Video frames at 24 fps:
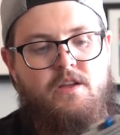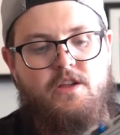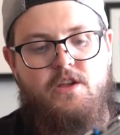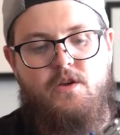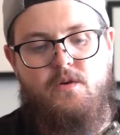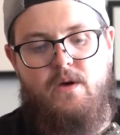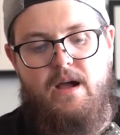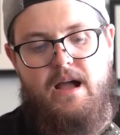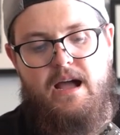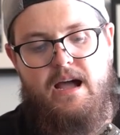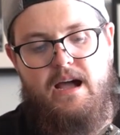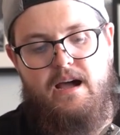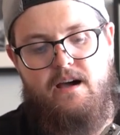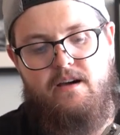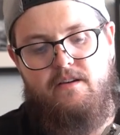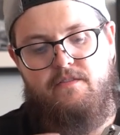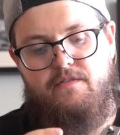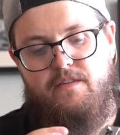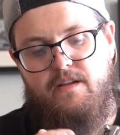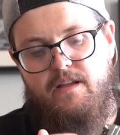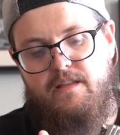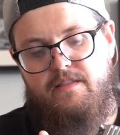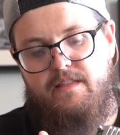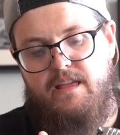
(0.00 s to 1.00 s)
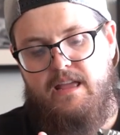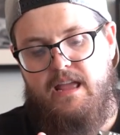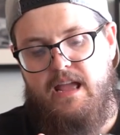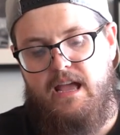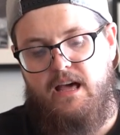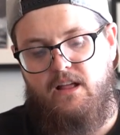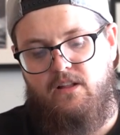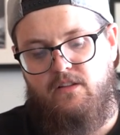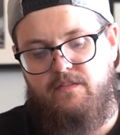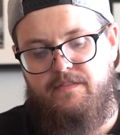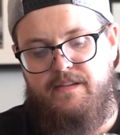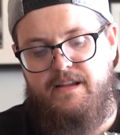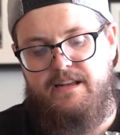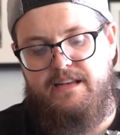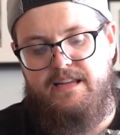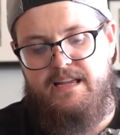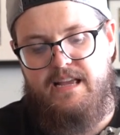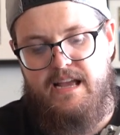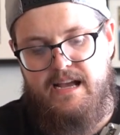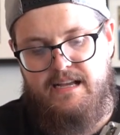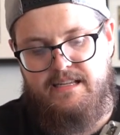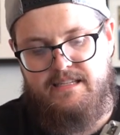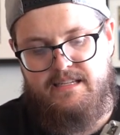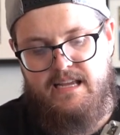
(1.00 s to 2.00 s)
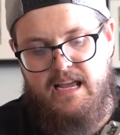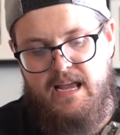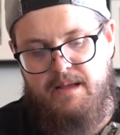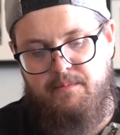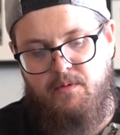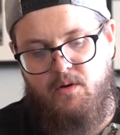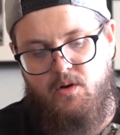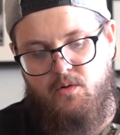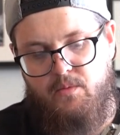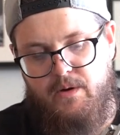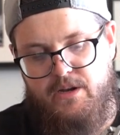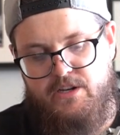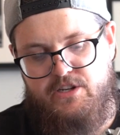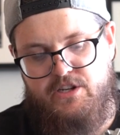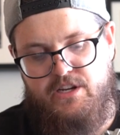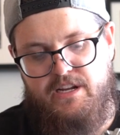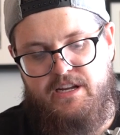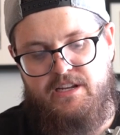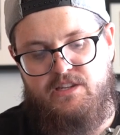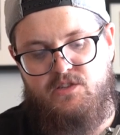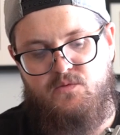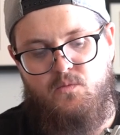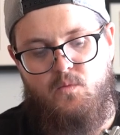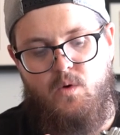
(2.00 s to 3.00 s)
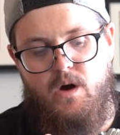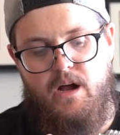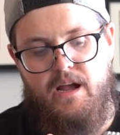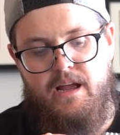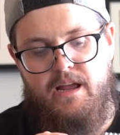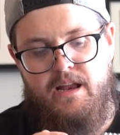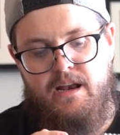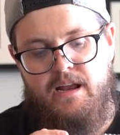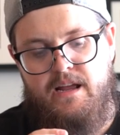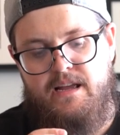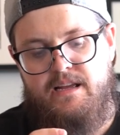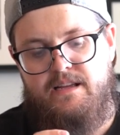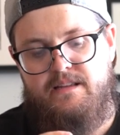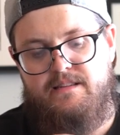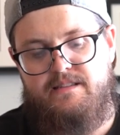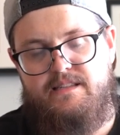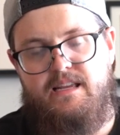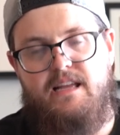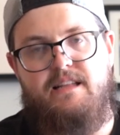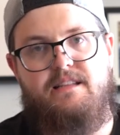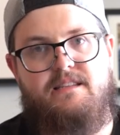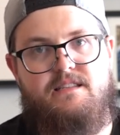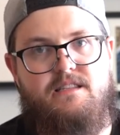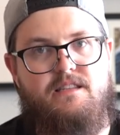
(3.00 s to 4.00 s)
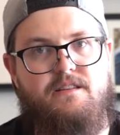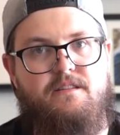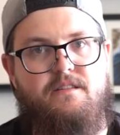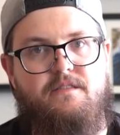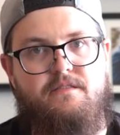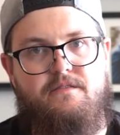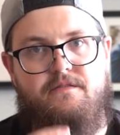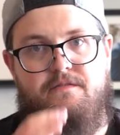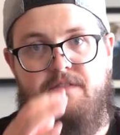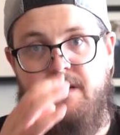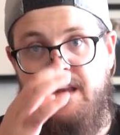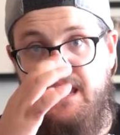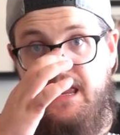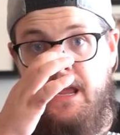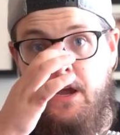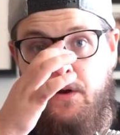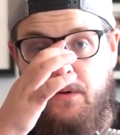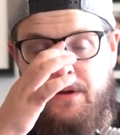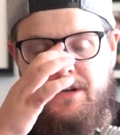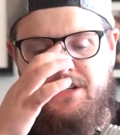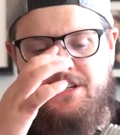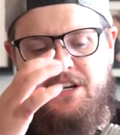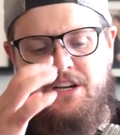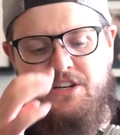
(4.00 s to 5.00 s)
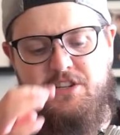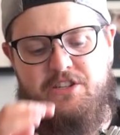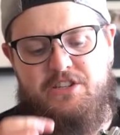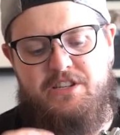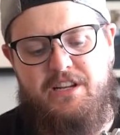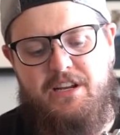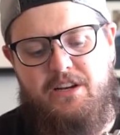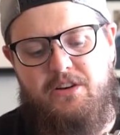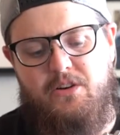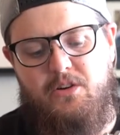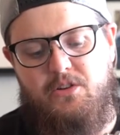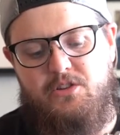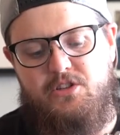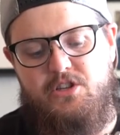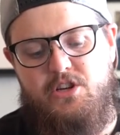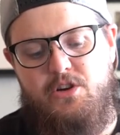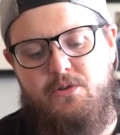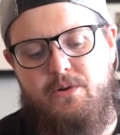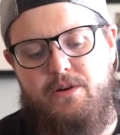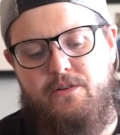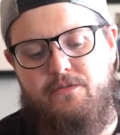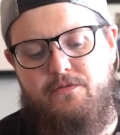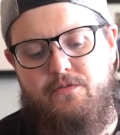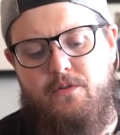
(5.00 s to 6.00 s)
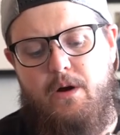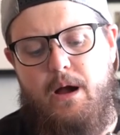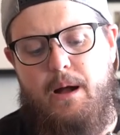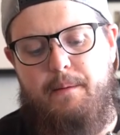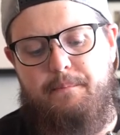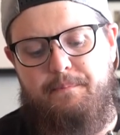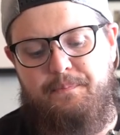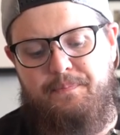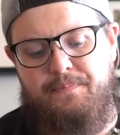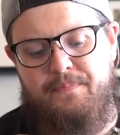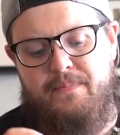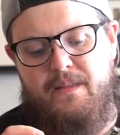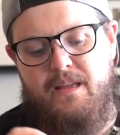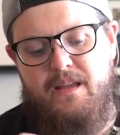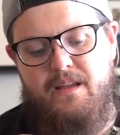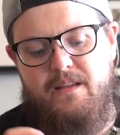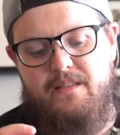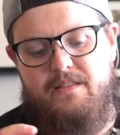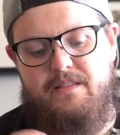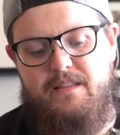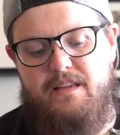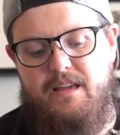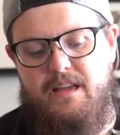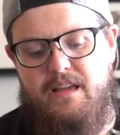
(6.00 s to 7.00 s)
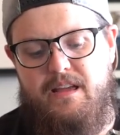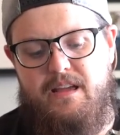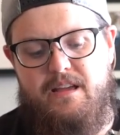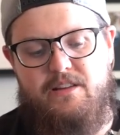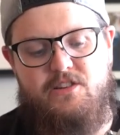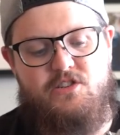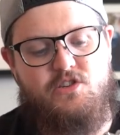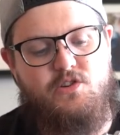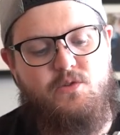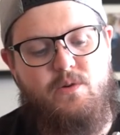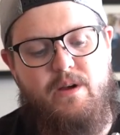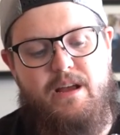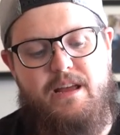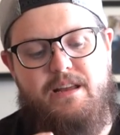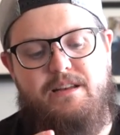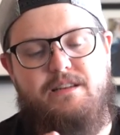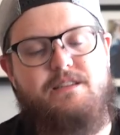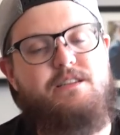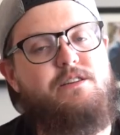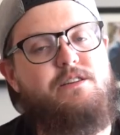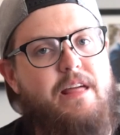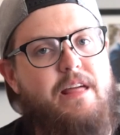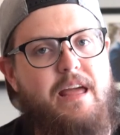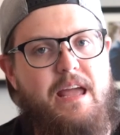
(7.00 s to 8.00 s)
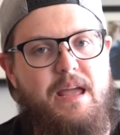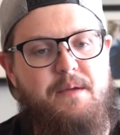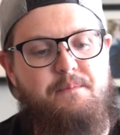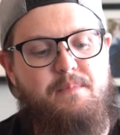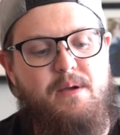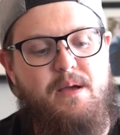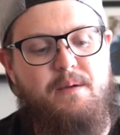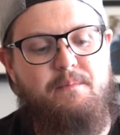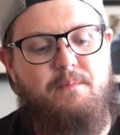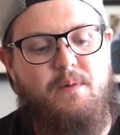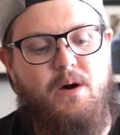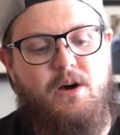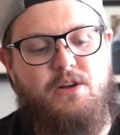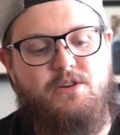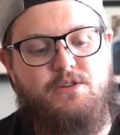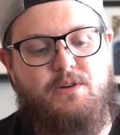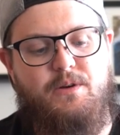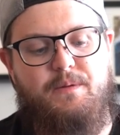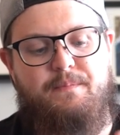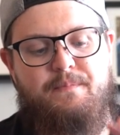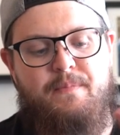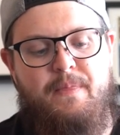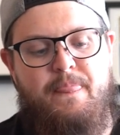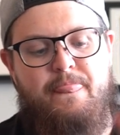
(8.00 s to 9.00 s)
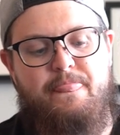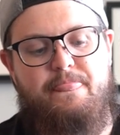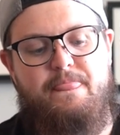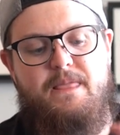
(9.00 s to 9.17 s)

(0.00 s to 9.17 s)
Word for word: you have the LVDS cable, which is what sends the video and touch signal to and from the screen the APIM module.